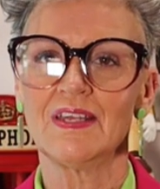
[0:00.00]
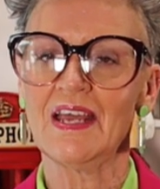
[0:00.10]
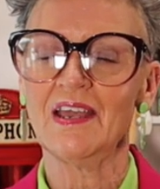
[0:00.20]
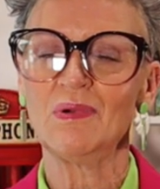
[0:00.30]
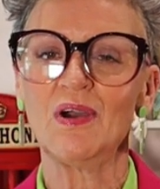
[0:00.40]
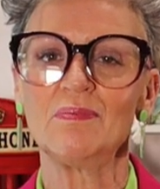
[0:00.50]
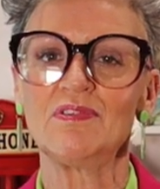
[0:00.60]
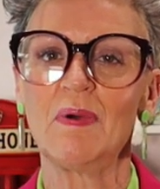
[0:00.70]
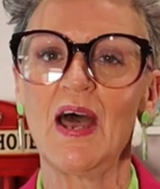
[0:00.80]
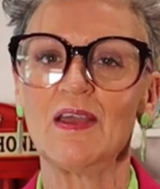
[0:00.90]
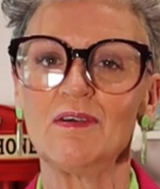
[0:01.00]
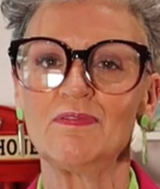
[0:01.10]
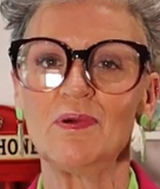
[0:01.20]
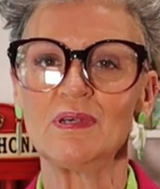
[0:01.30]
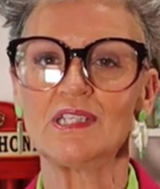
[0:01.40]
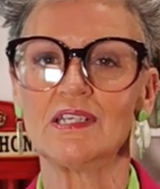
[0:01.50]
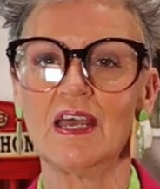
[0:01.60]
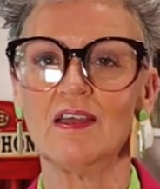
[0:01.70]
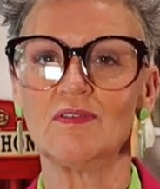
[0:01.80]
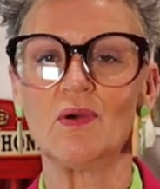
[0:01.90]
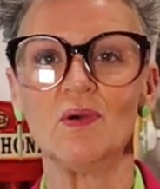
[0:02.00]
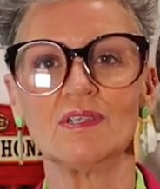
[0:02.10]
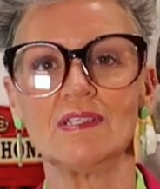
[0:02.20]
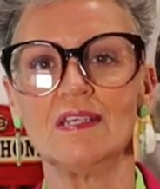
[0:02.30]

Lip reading: G'day, welcome to Pay It Forward. Today, of course,